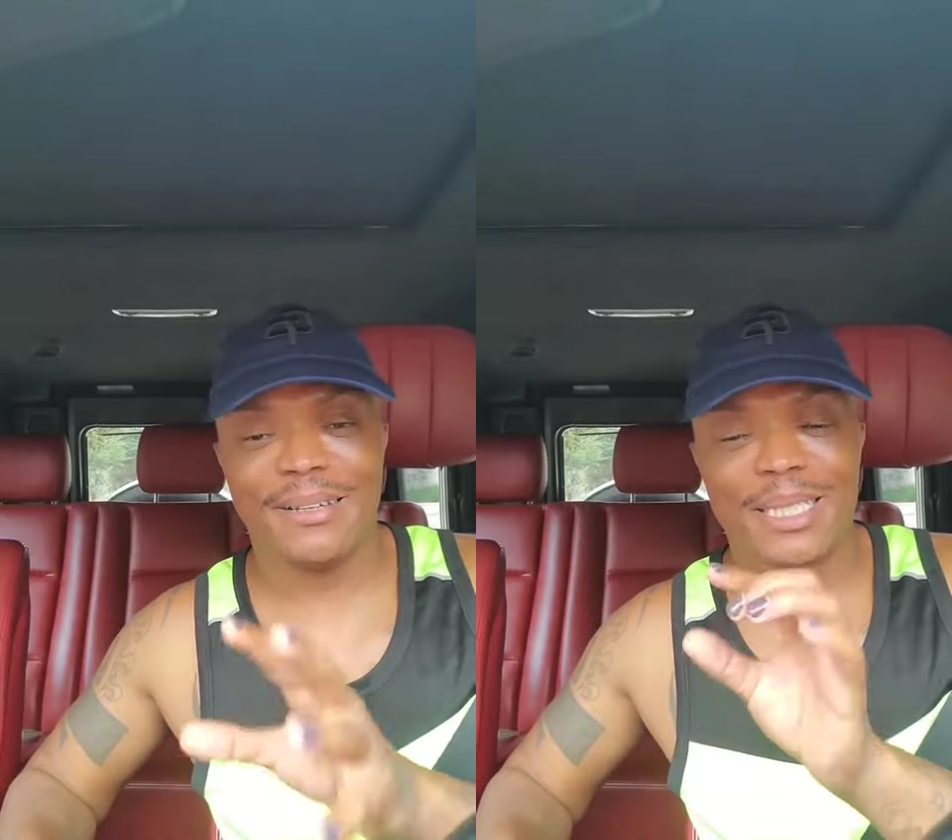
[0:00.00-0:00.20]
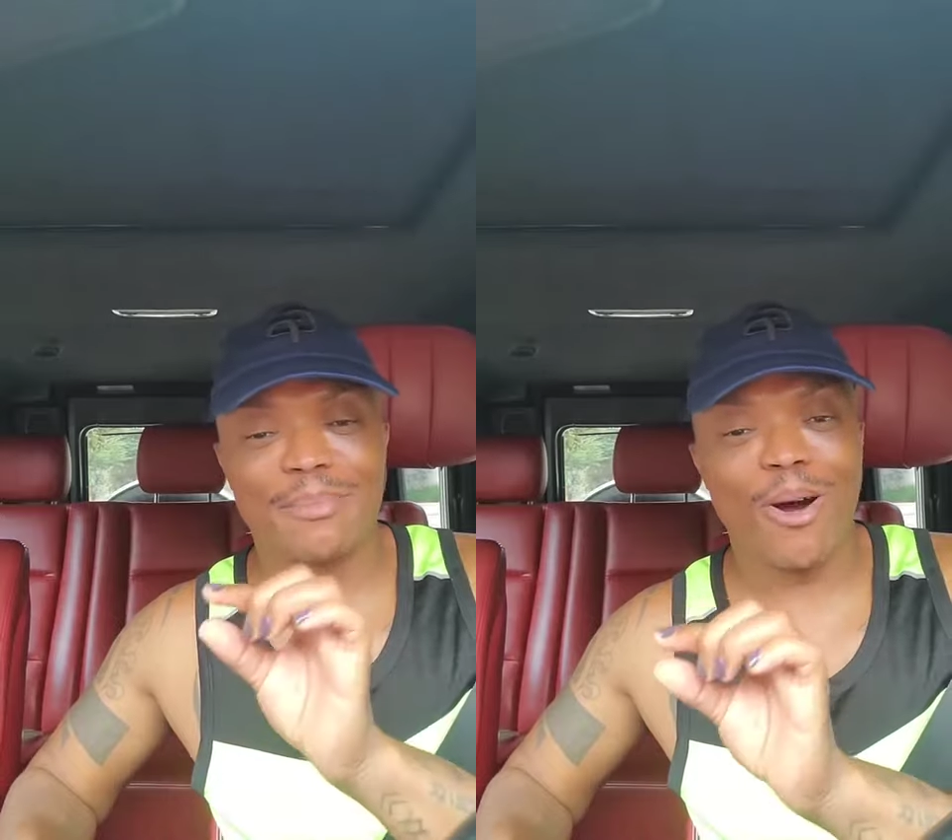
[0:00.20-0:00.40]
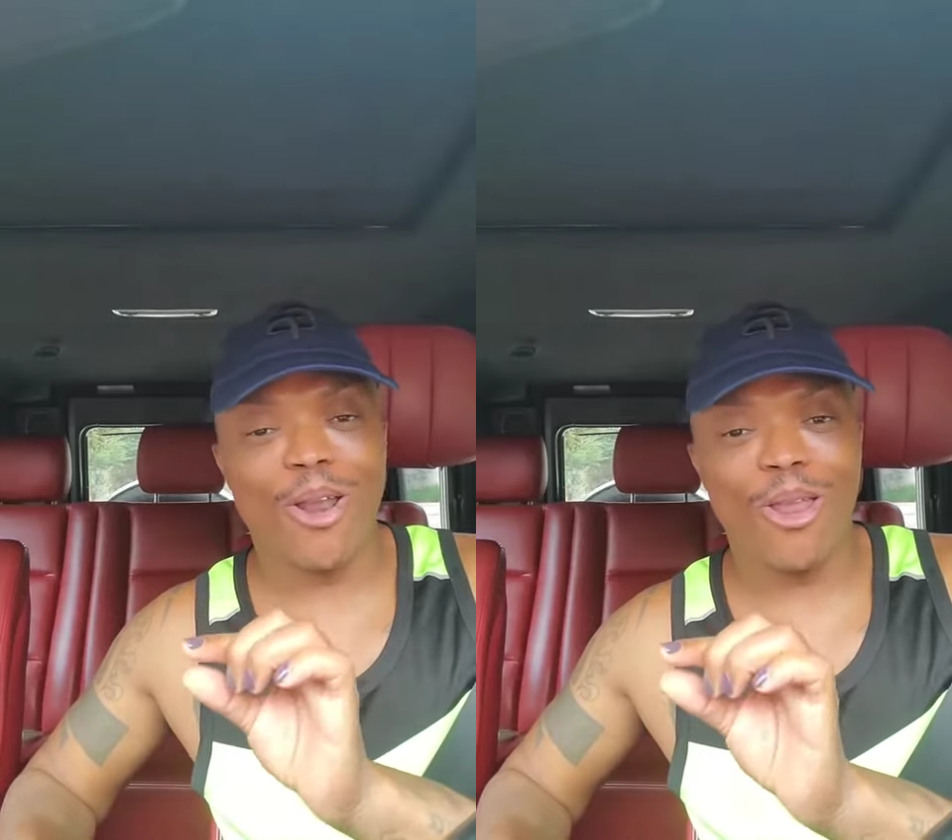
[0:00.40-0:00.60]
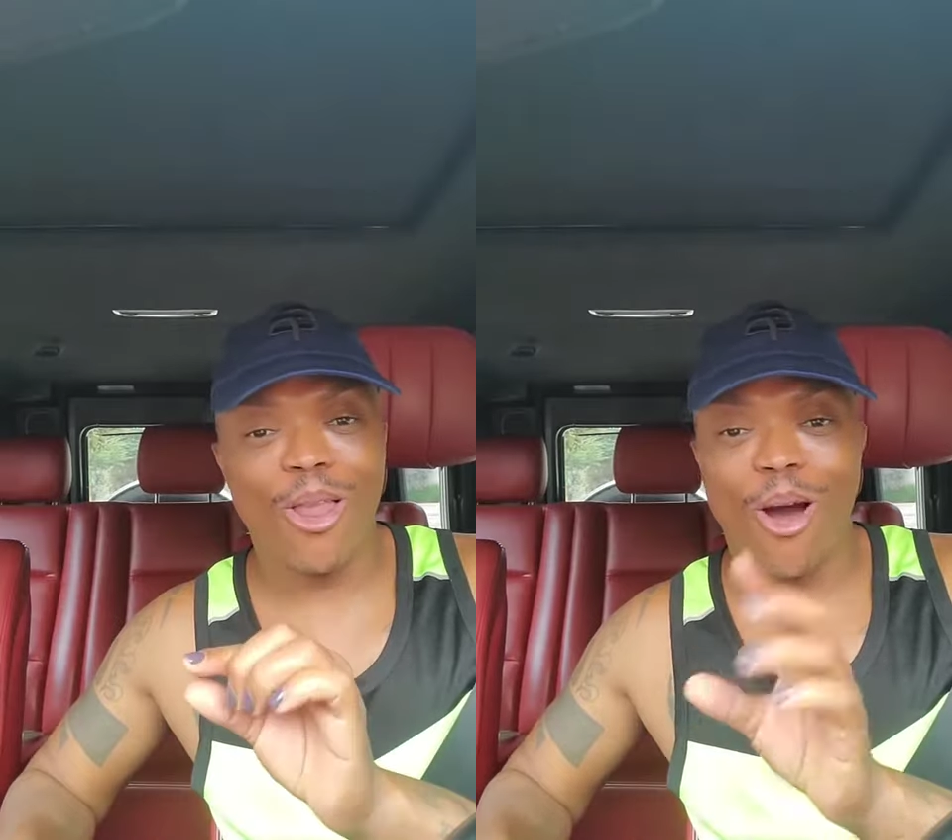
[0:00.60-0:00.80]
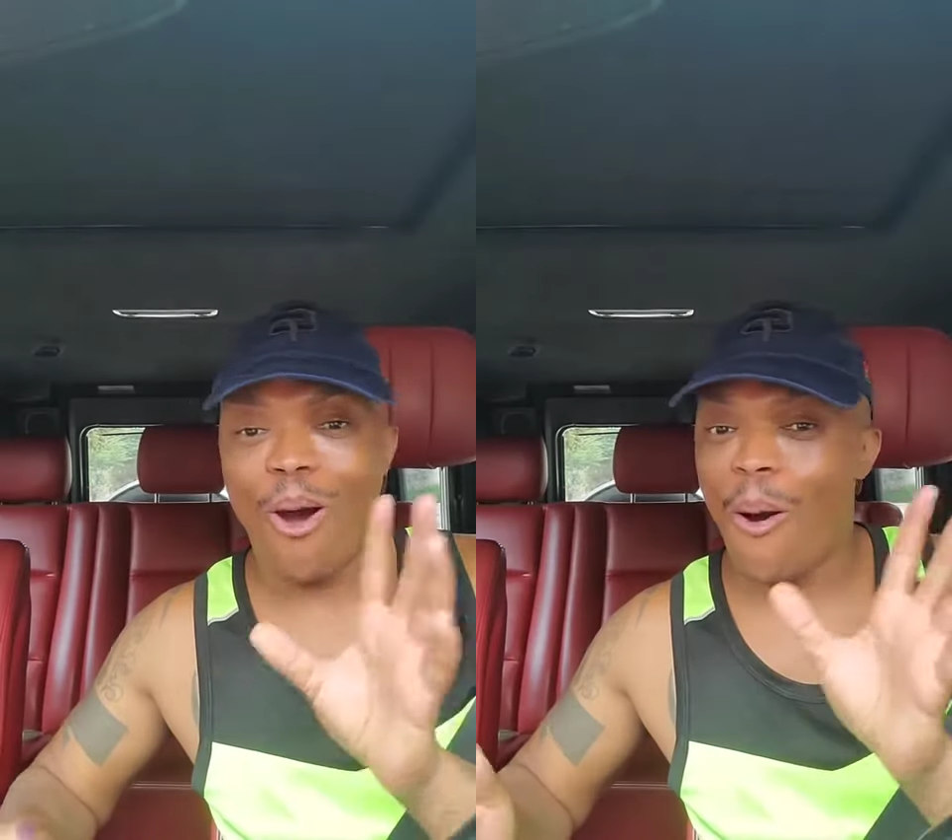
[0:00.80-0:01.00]
small
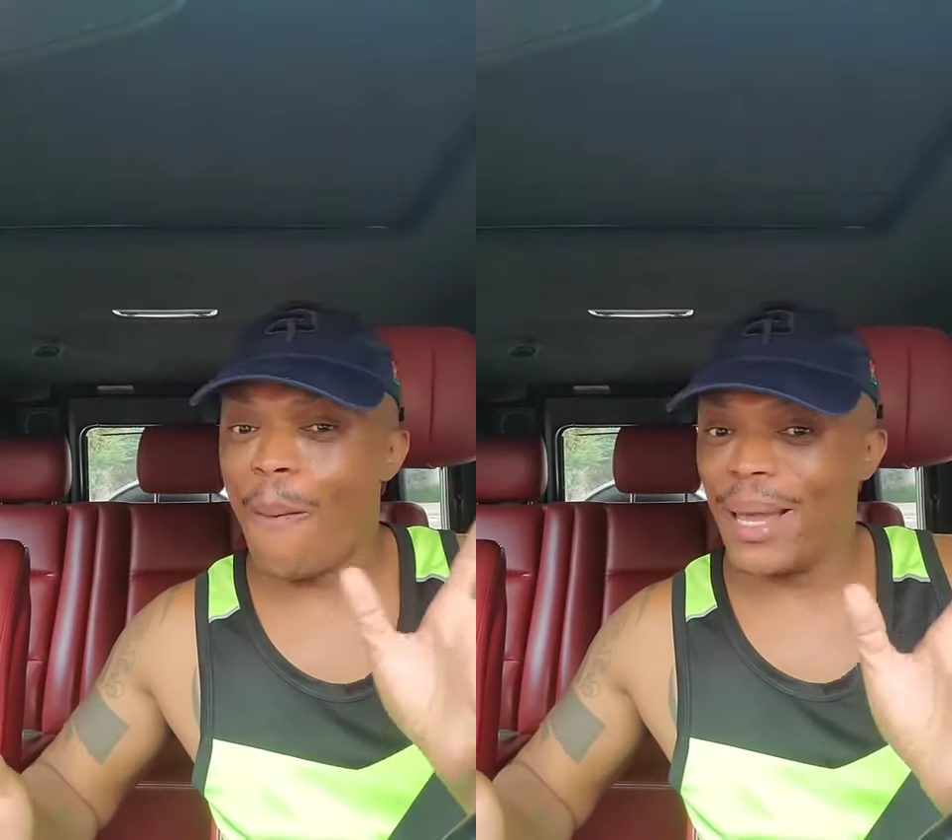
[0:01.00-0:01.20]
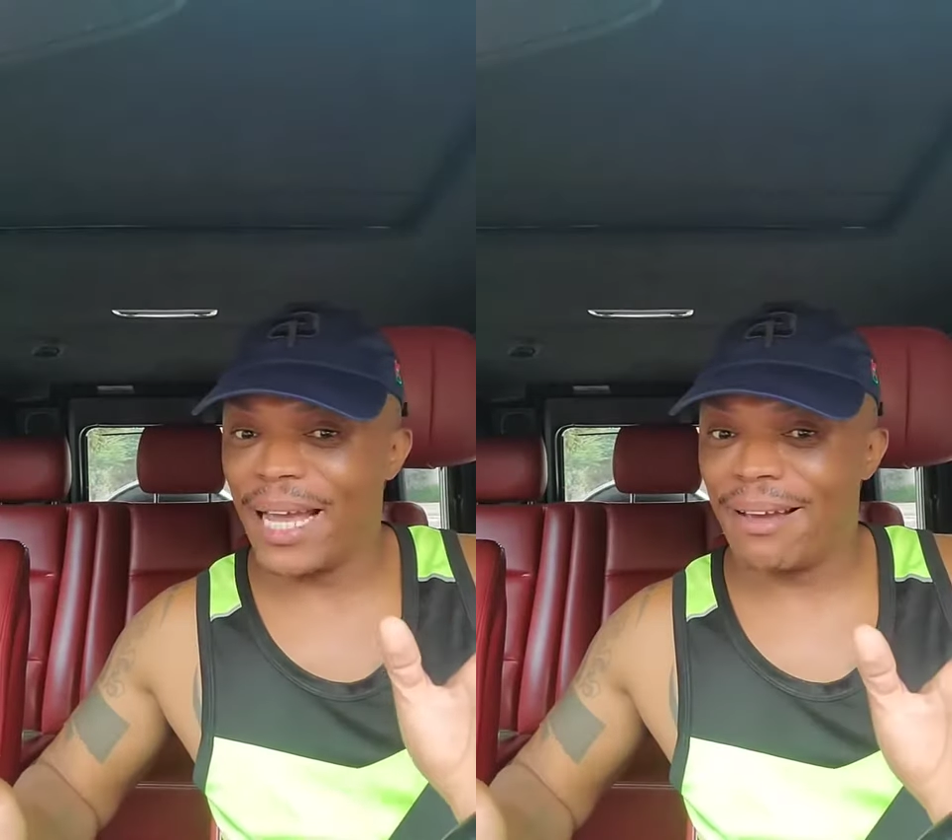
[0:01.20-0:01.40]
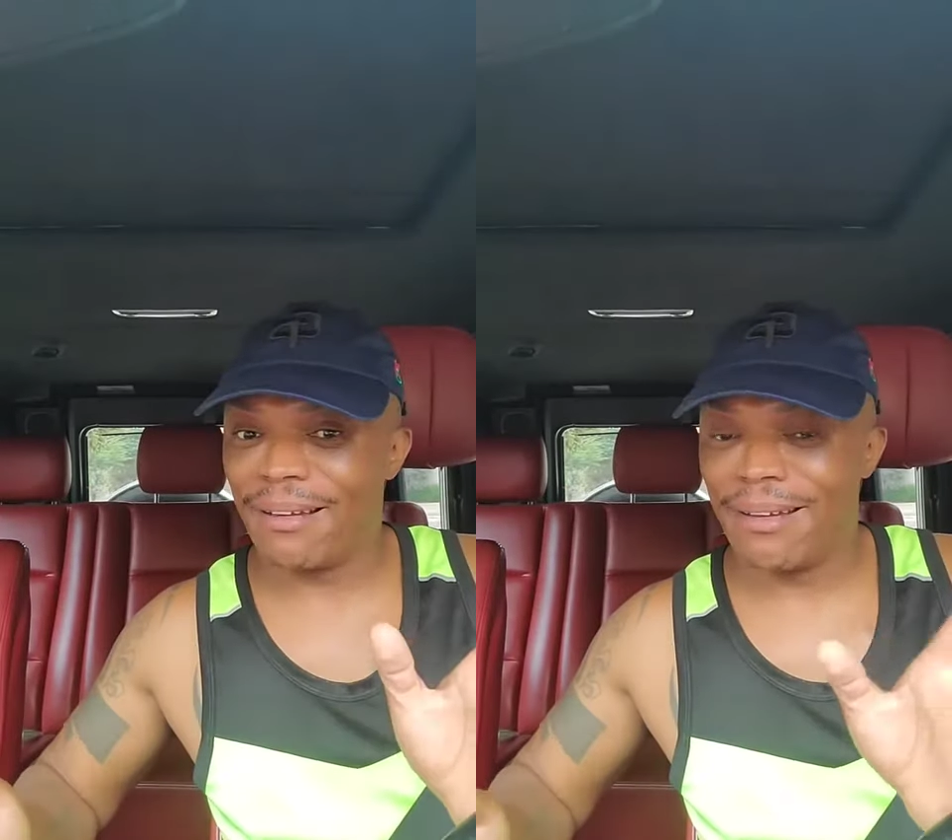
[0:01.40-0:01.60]
or big,